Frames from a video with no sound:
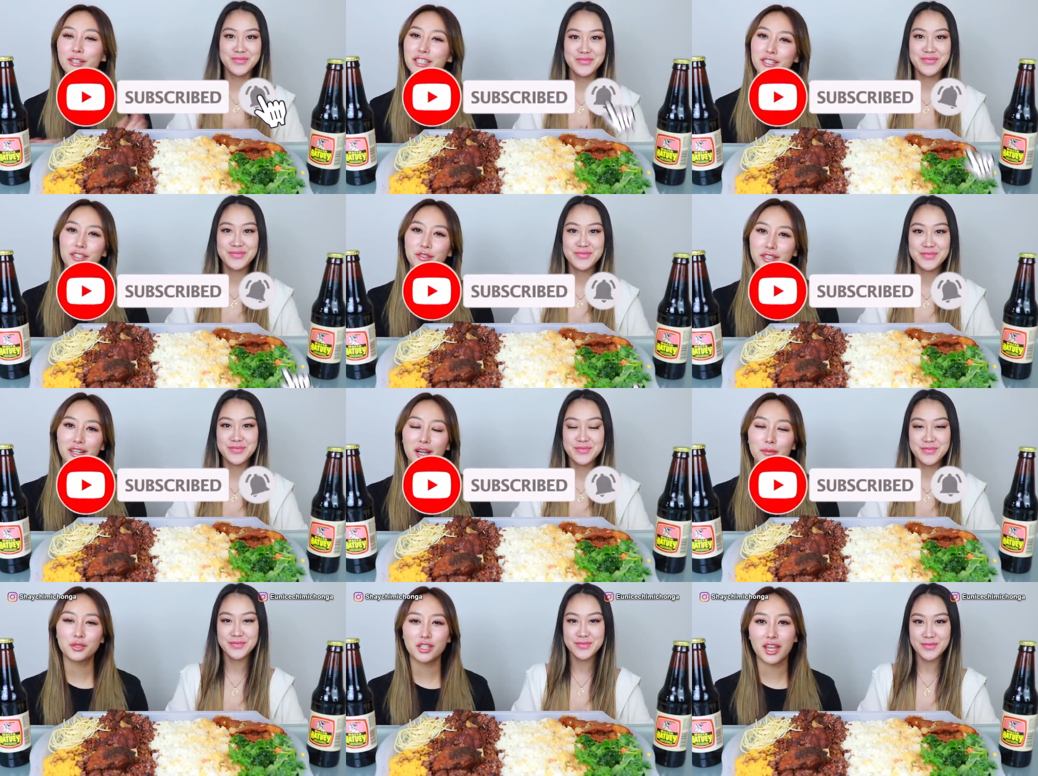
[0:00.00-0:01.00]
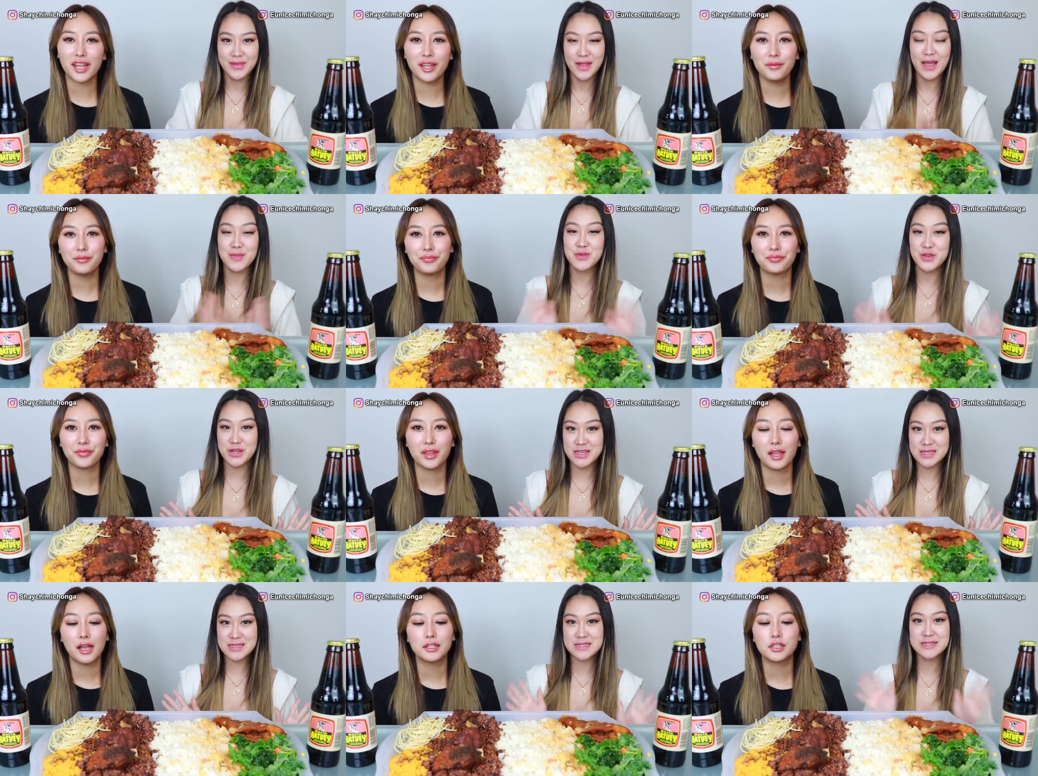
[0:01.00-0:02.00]
Speaker 1: you guys are new here, I'm Shay. I'm
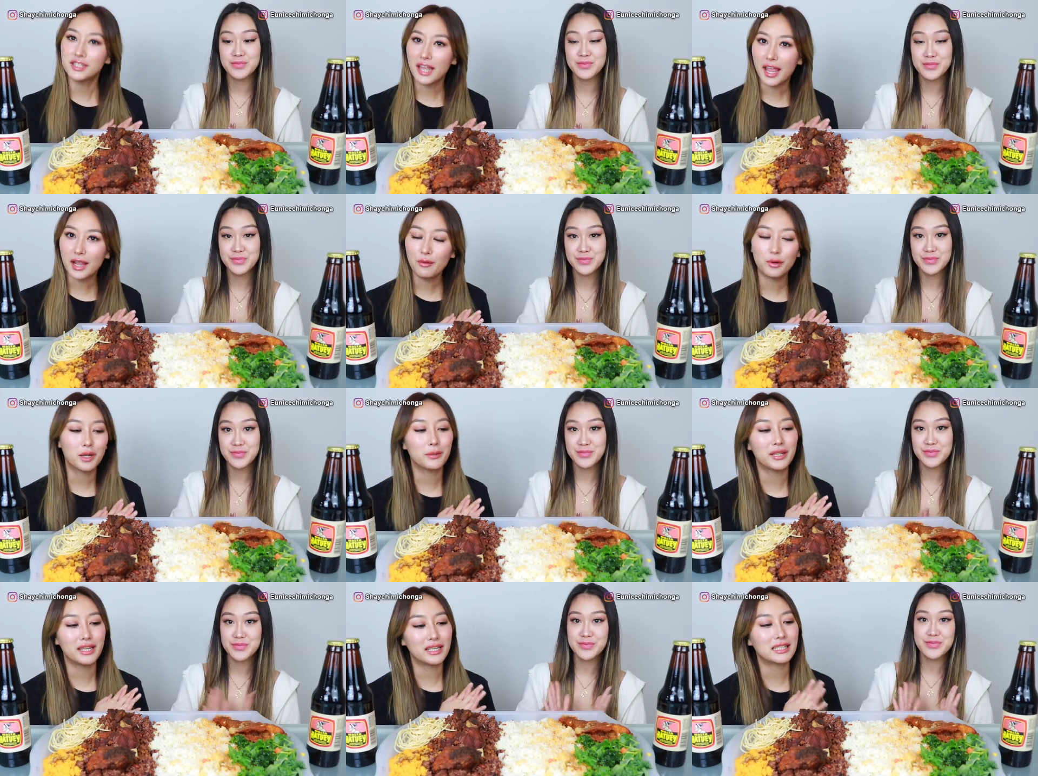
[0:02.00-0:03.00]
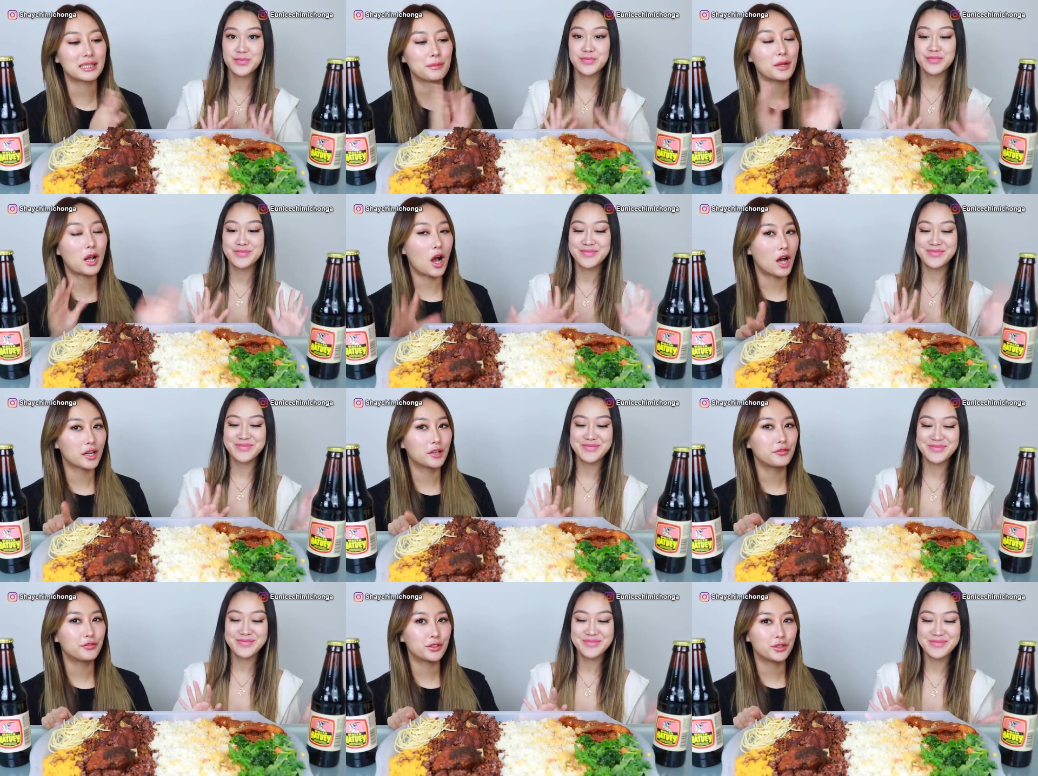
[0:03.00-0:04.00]
Eunice. Today, we're gonna be eating some
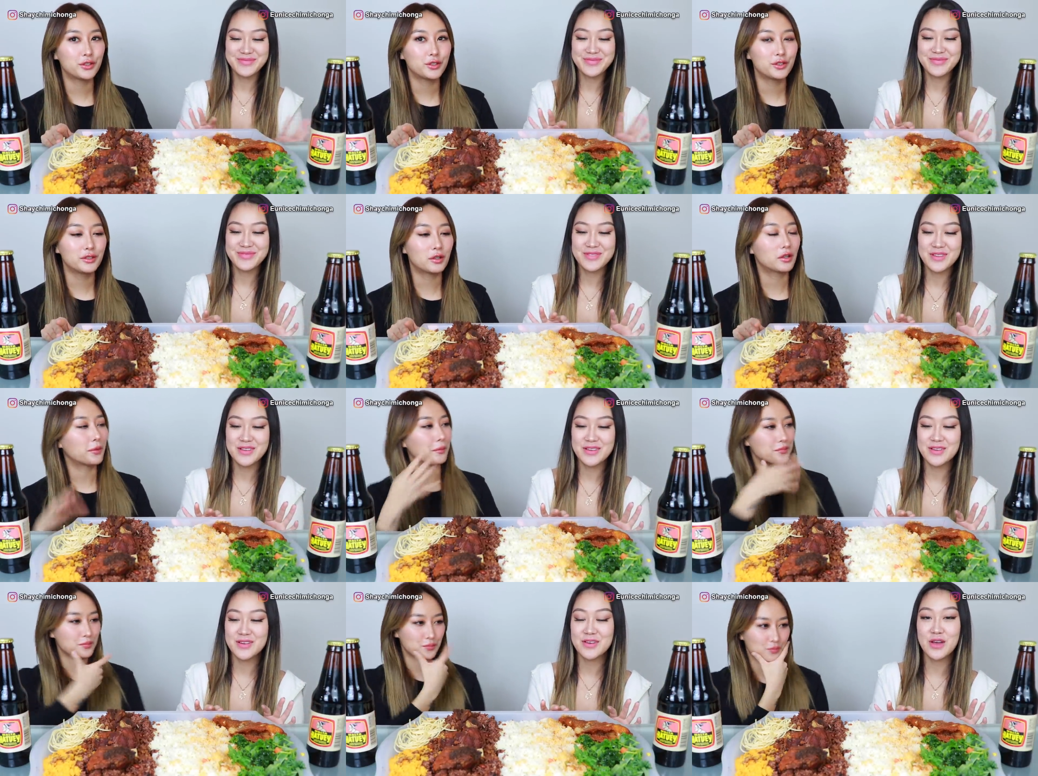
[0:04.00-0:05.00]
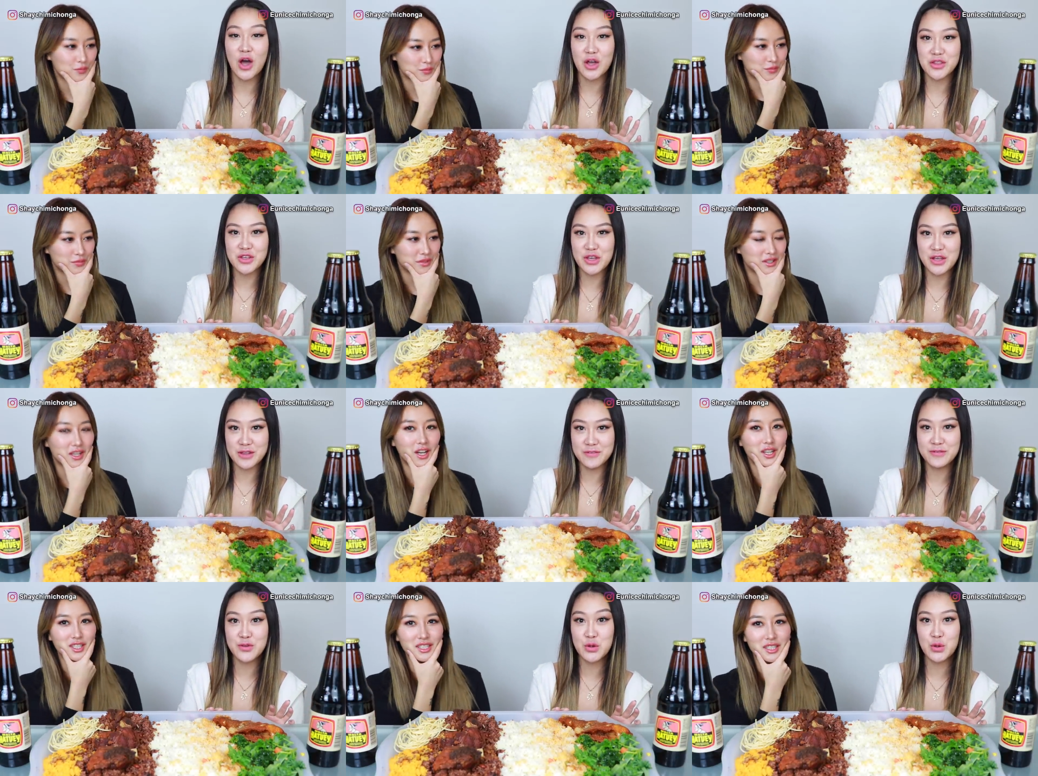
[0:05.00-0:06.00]
Ghana food, or... Ghanaian
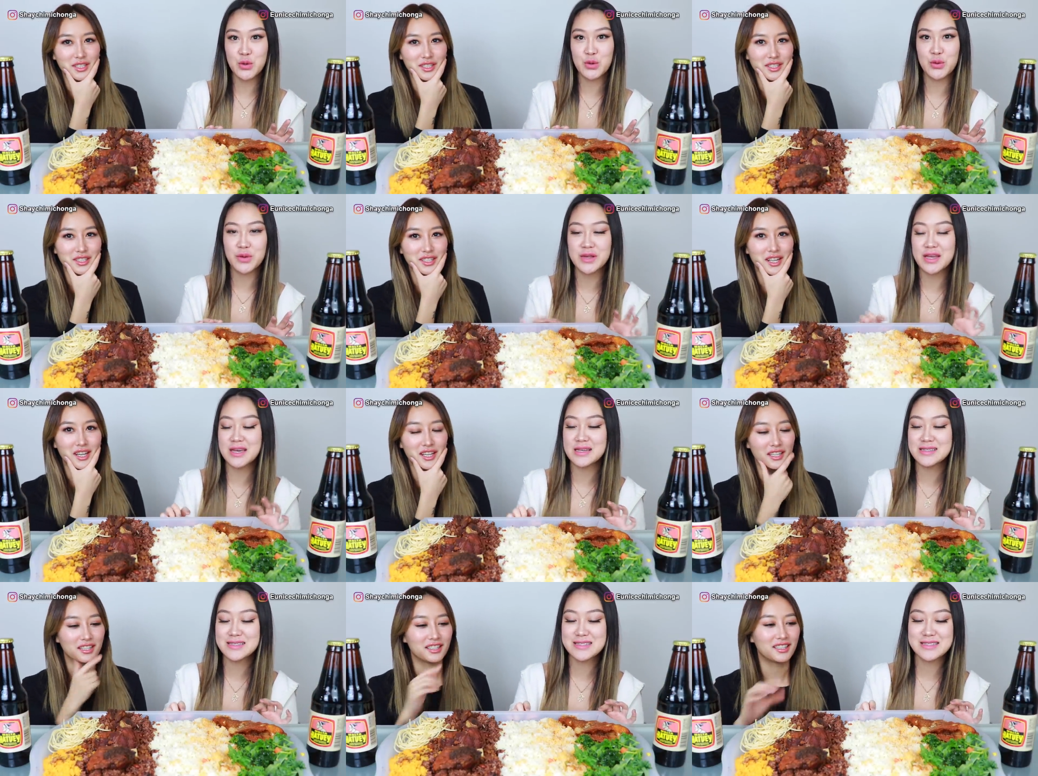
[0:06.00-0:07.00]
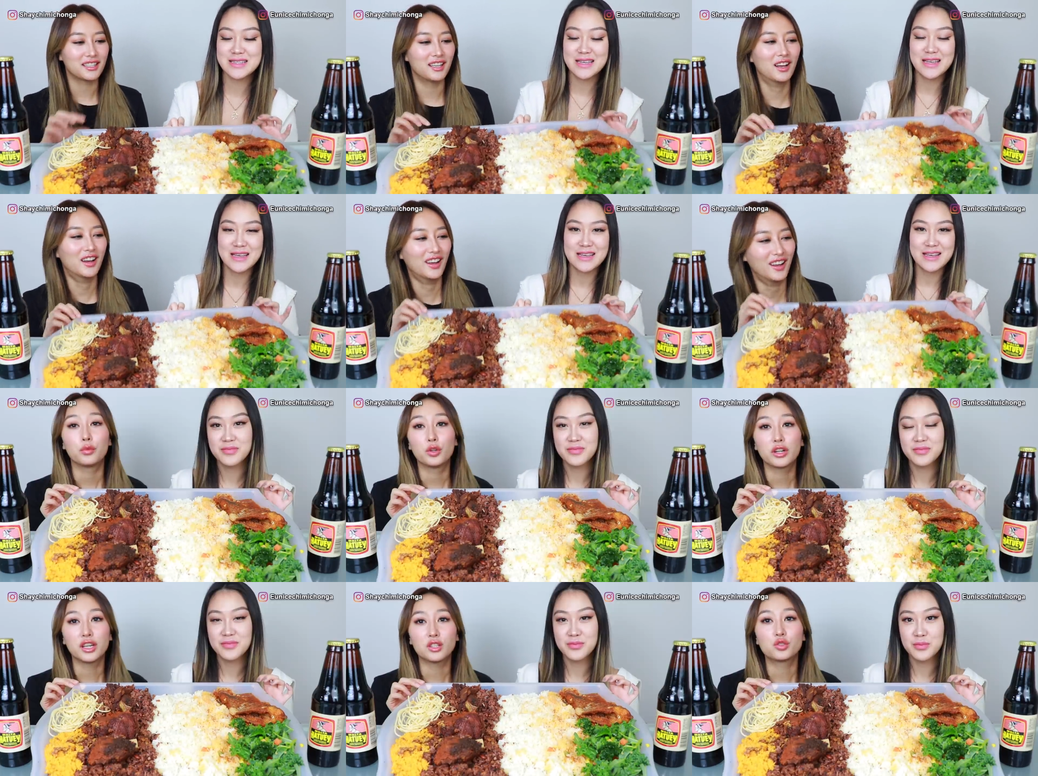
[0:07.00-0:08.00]
Speaker 2: Ghanaian, food, yeah. Yes.
Speaker 1: We
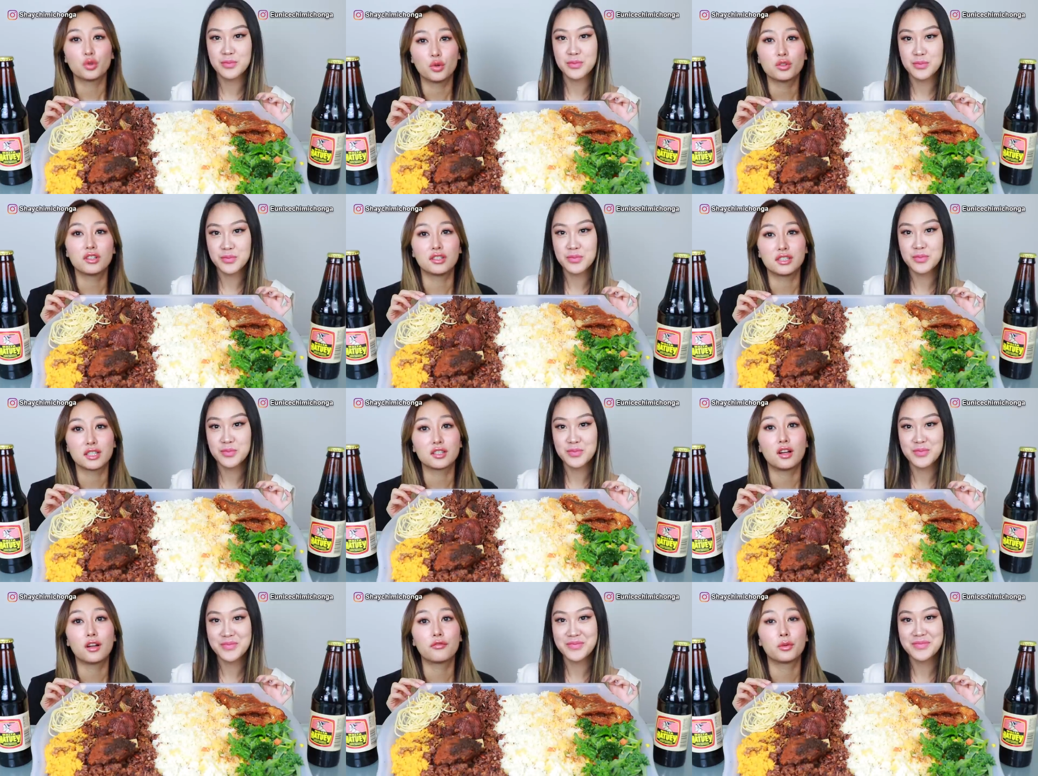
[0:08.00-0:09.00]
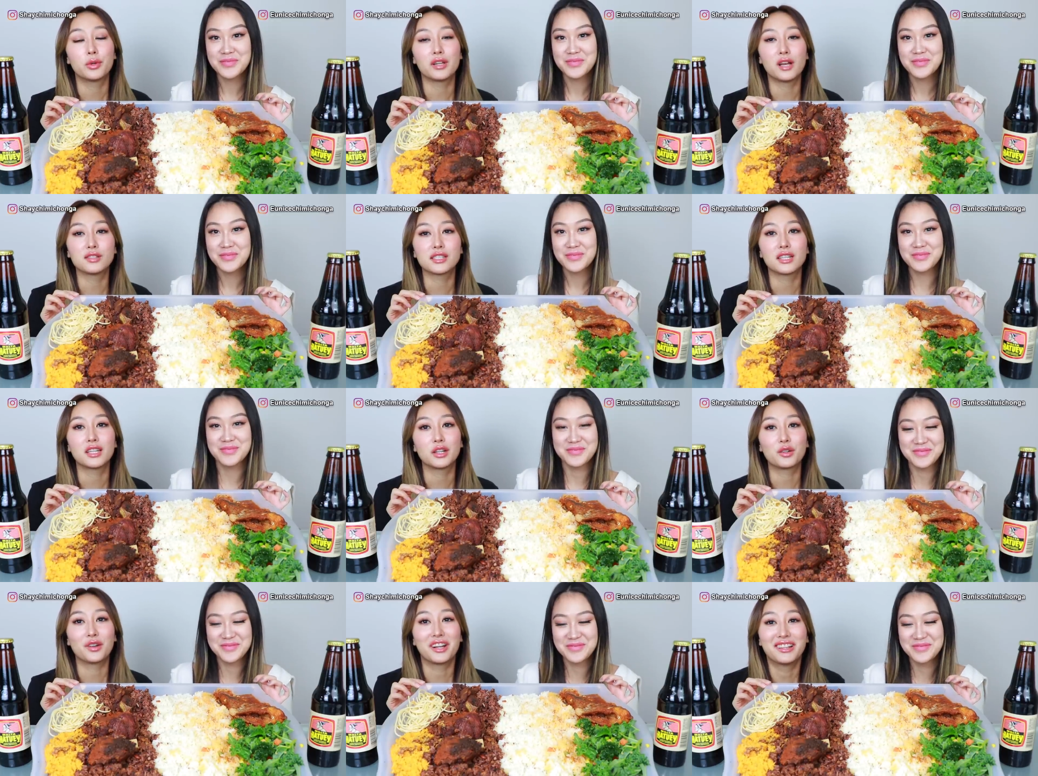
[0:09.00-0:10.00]
were getting trolled on TikTok for pronouncing it
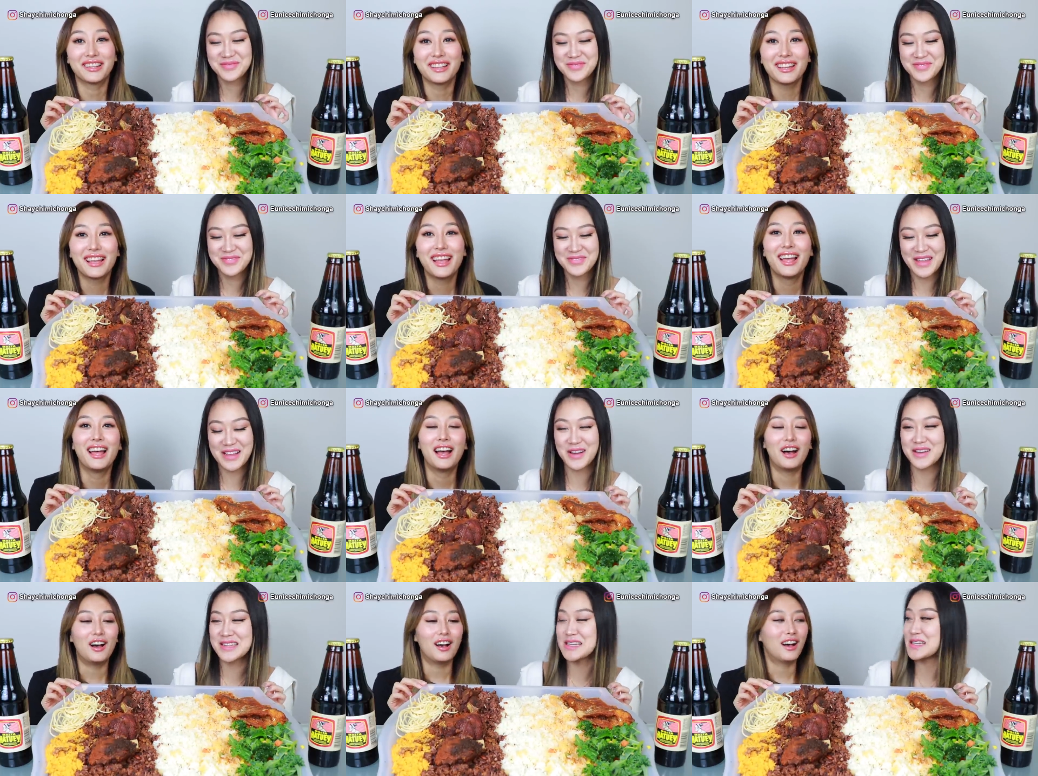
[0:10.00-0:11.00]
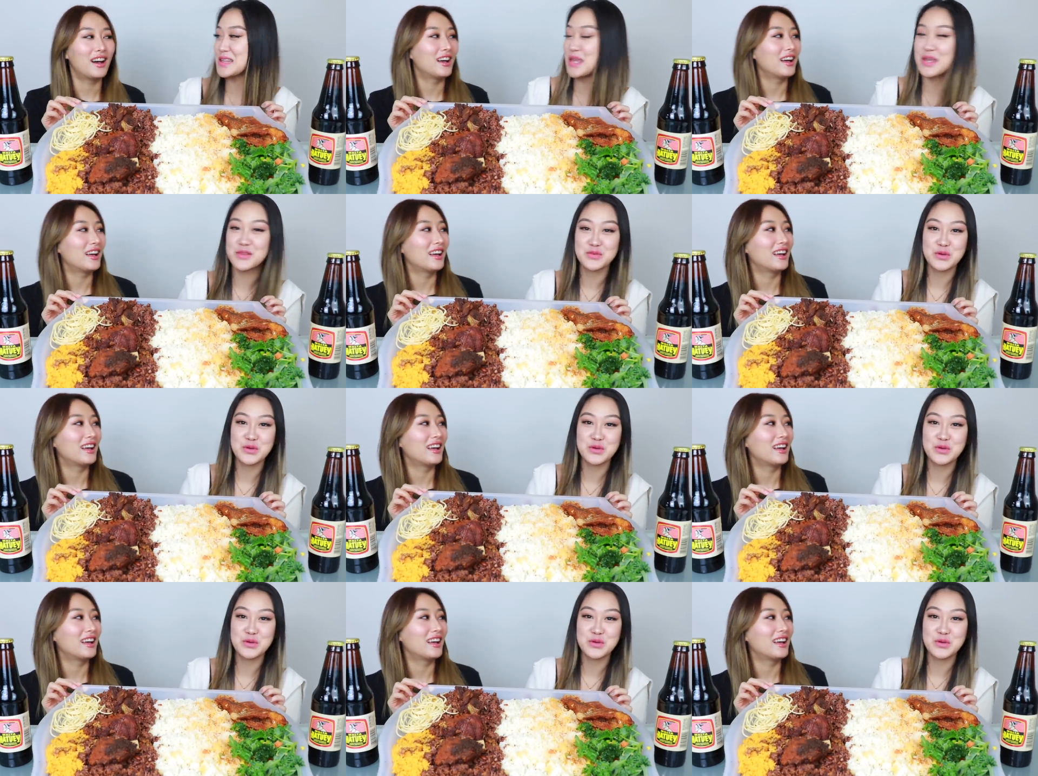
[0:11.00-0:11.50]
incorrectly. I called it Ghanaian